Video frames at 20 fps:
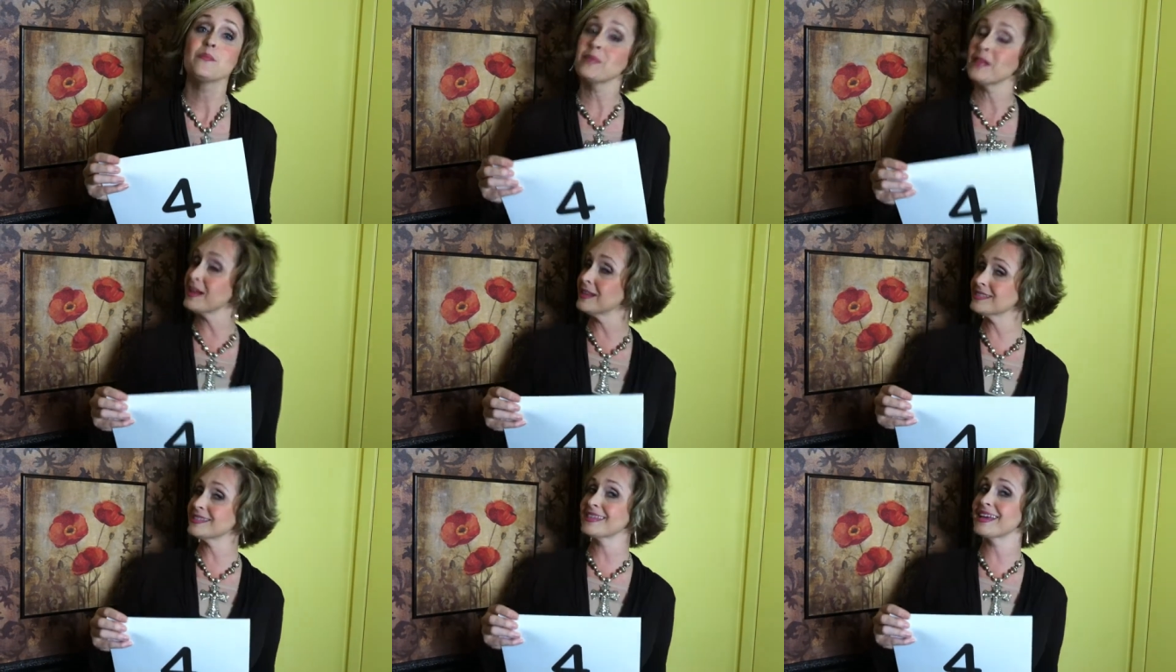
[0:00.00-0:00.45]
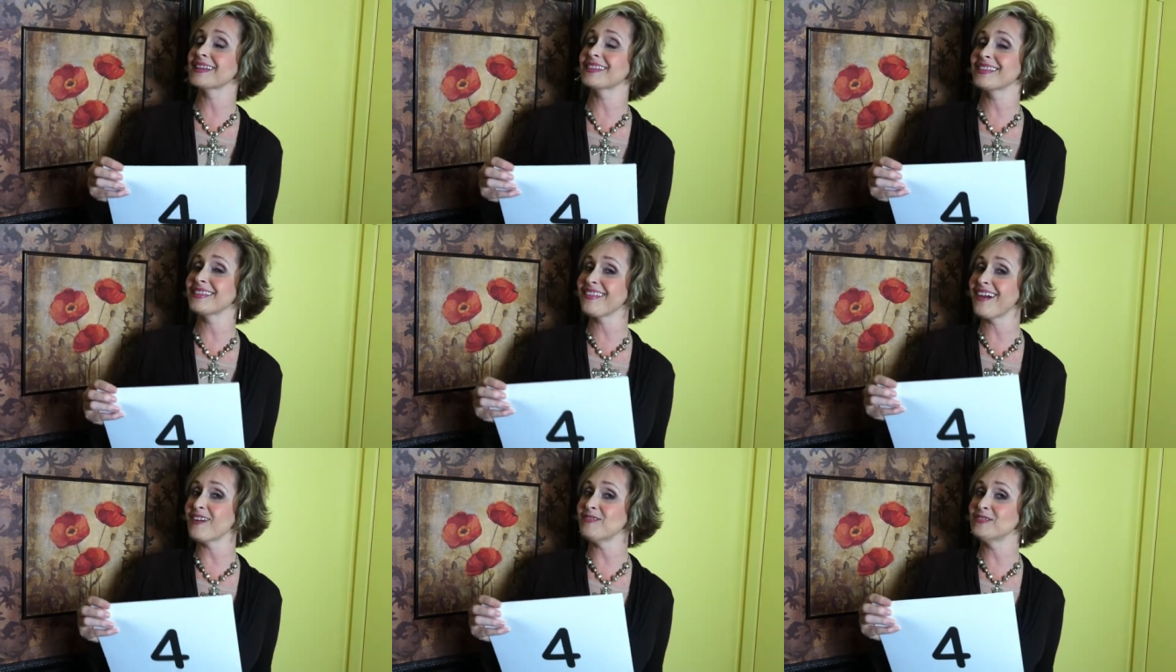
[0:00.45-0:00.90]
Plus,
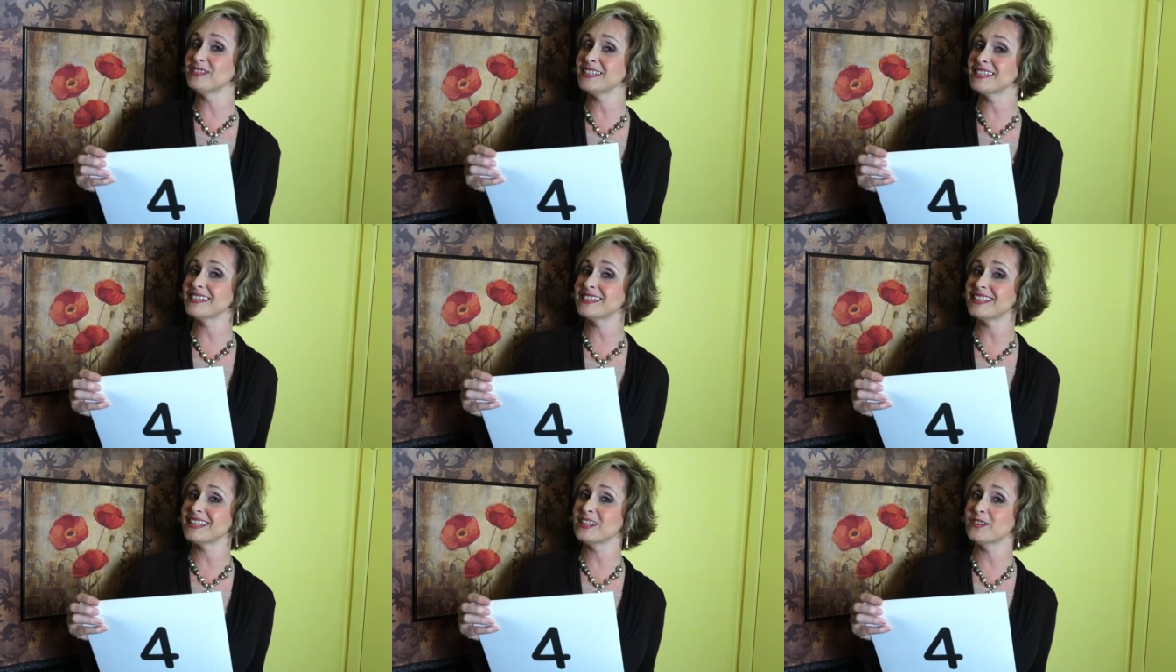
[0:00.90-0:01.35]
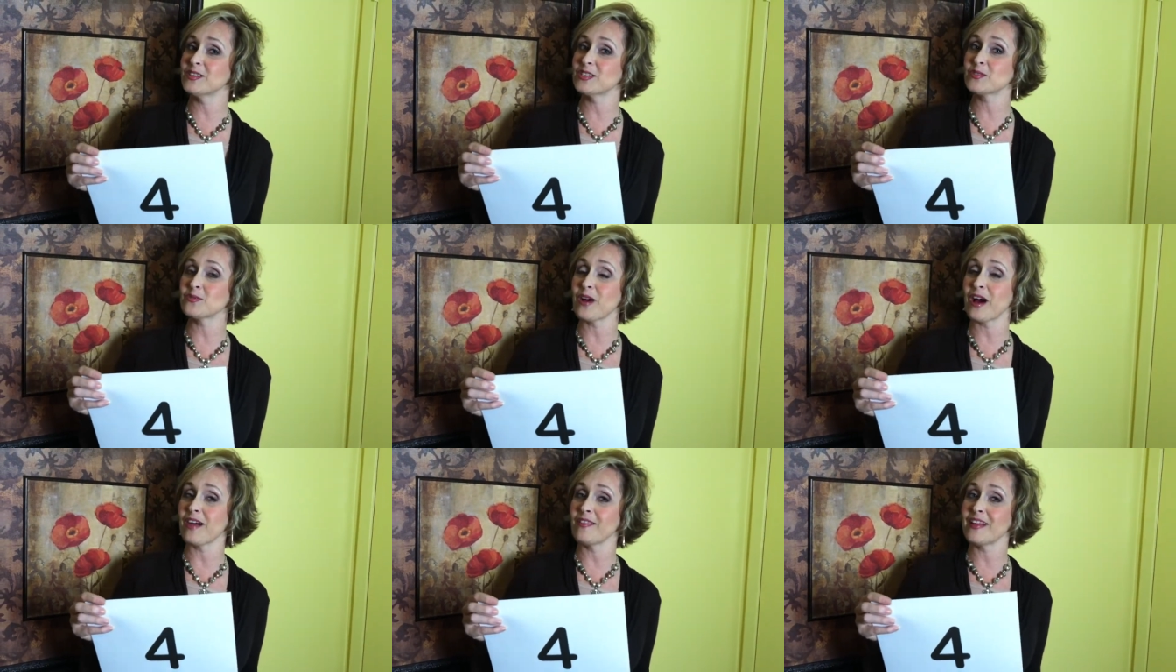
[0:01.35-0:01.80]
they'd love to see you
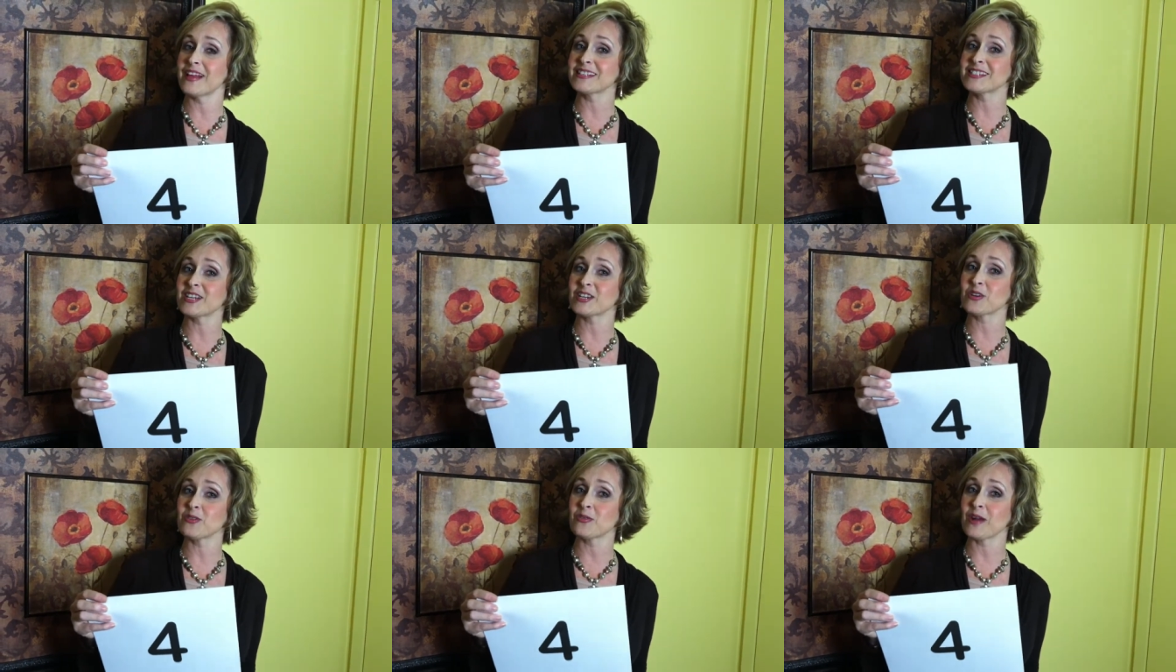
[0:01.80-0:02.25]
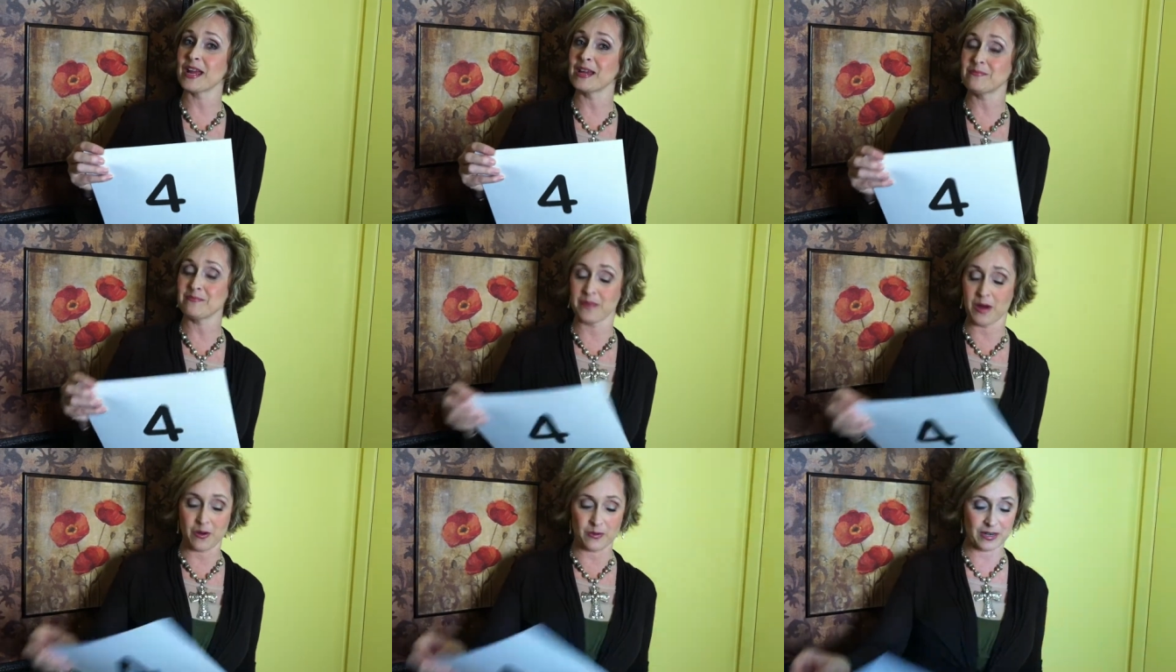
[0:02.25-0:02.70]
as well. That's a
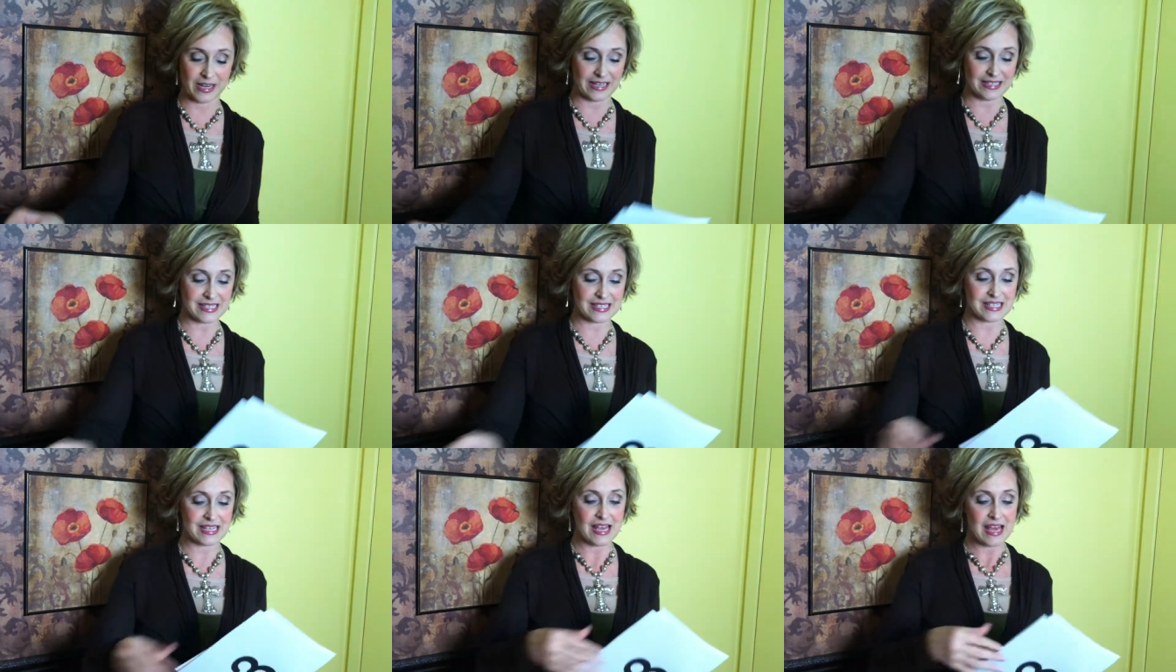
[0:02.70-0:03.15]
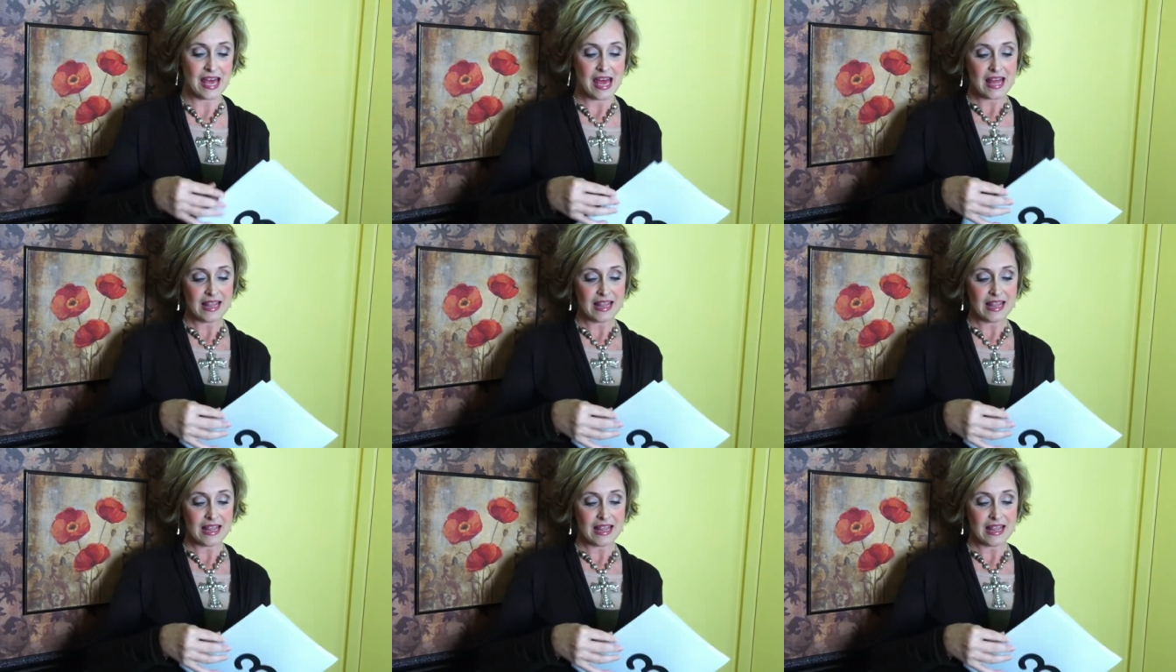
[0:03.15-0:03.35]
great bonus.